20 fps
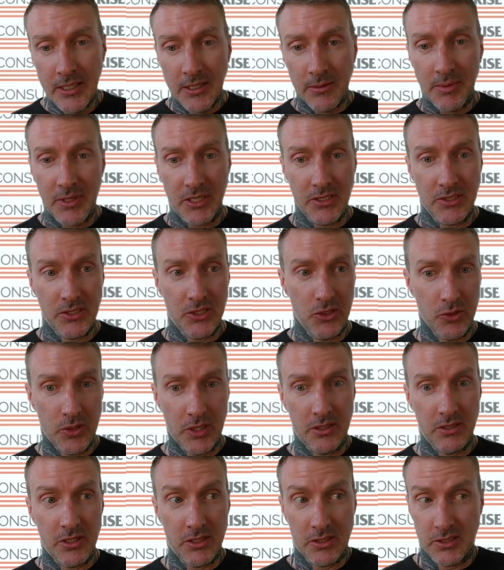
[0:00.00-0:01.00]
Because you
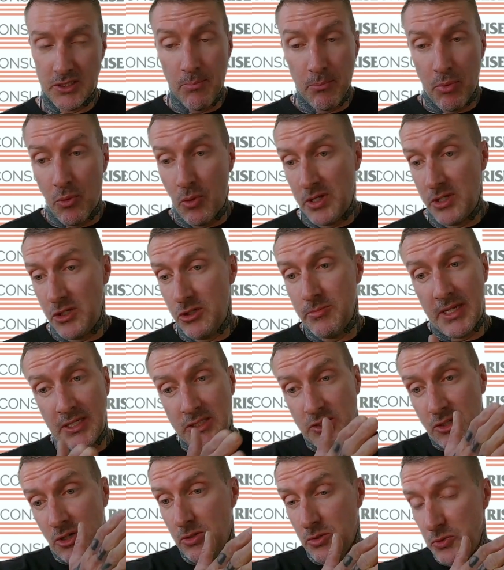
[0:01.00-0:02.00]
can, at some point, you may
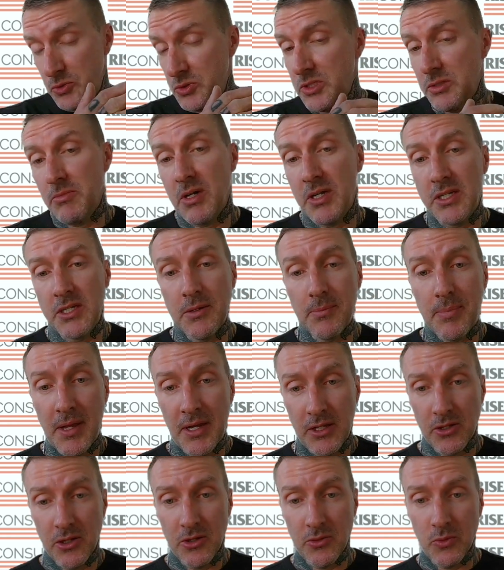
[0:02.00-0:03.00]
start losing money
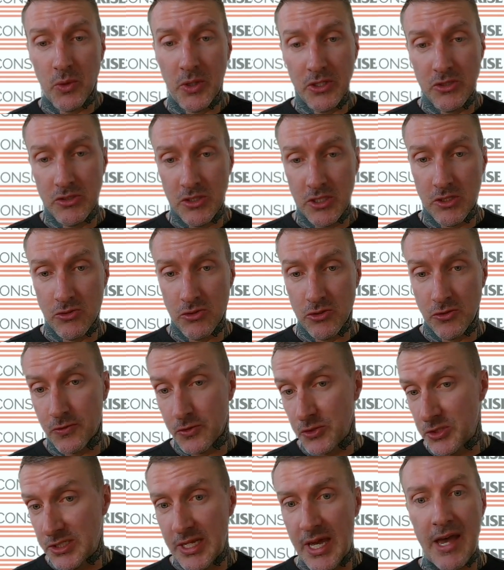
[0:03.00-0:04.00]
depending on what you need to do
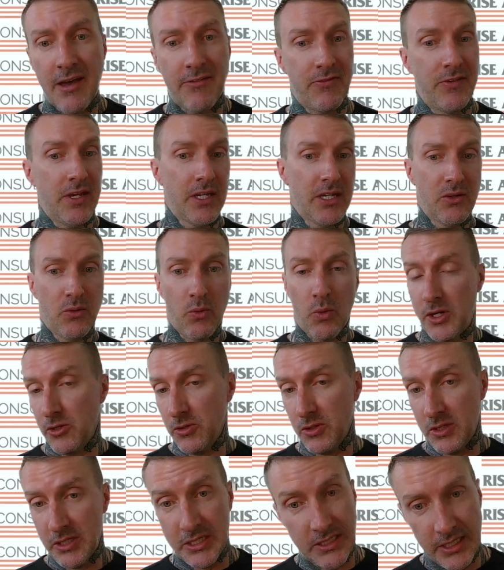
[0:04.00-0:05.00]
for staffing and what
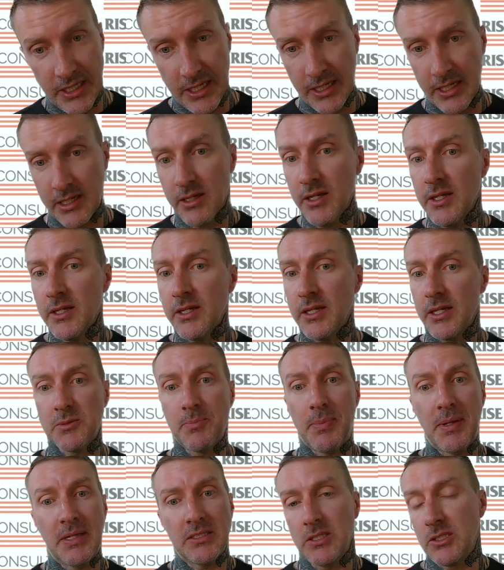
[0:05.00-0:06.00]
your leasing
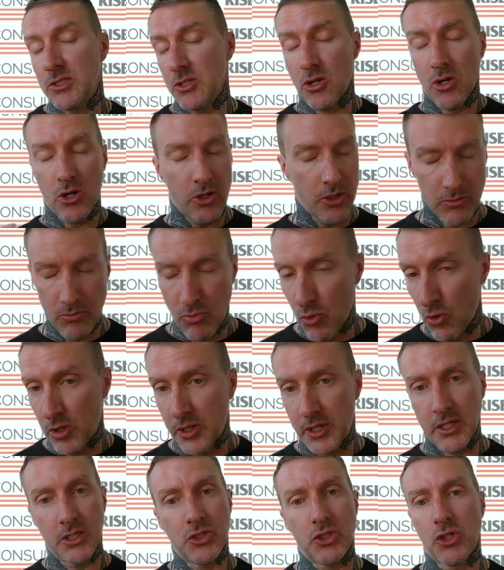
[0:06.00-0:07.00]
expenses are, your
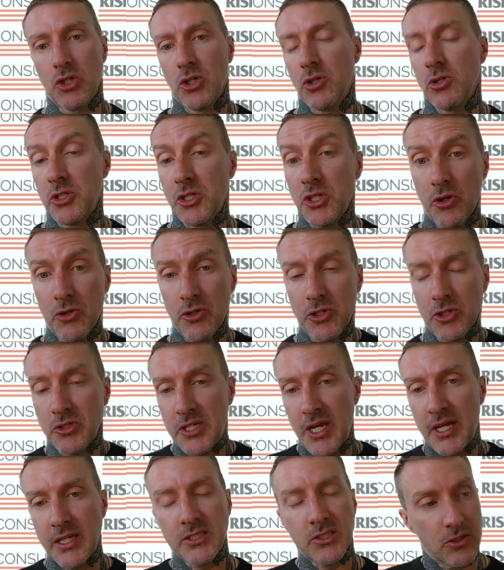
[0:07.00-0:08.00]
mortgage, or, your
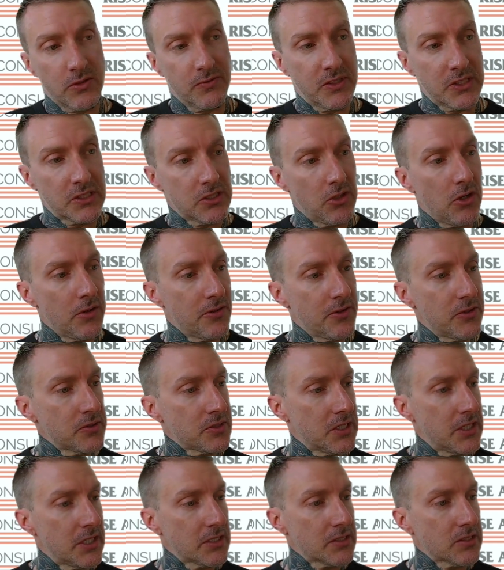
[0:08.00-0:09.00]
debt service and all those
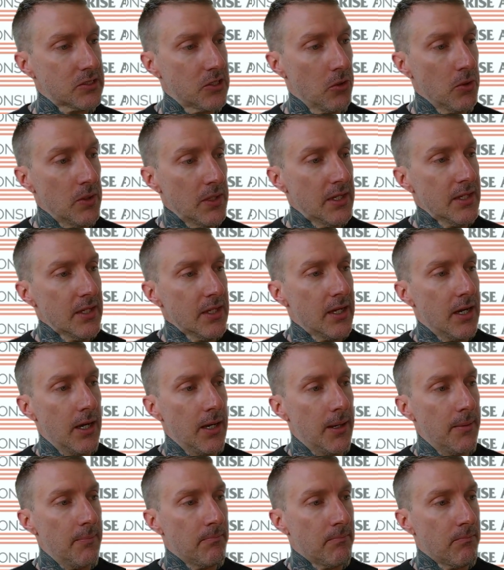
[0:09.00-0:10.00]
things. So,
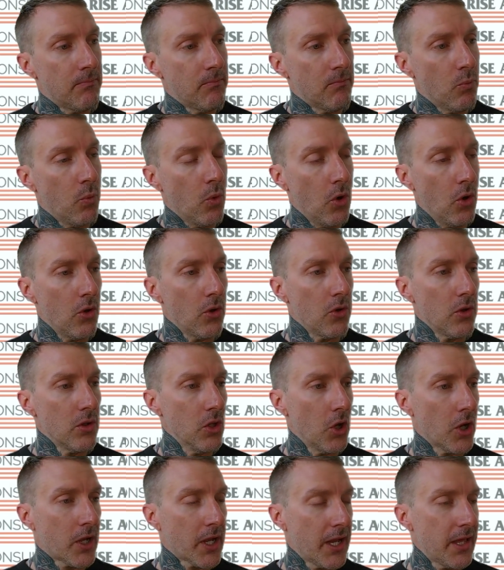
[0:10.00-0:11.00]
well,
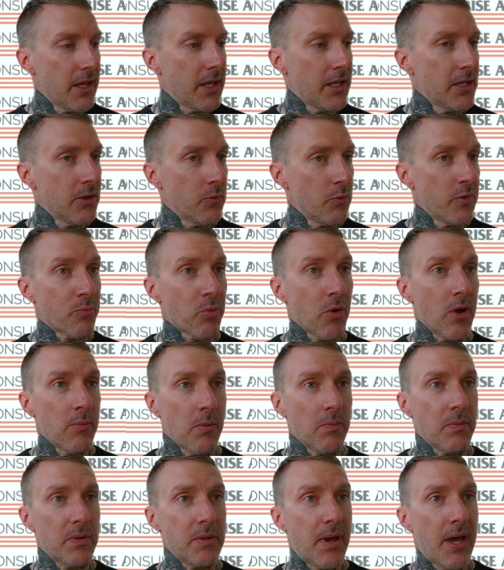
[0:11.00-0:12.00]
look, we've
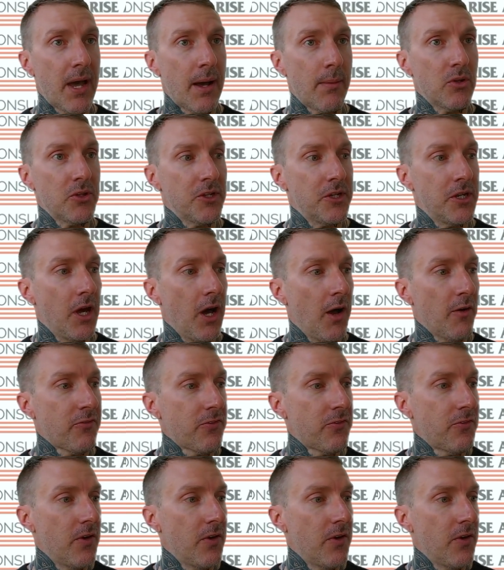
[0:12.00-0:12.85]
probably babbled enough,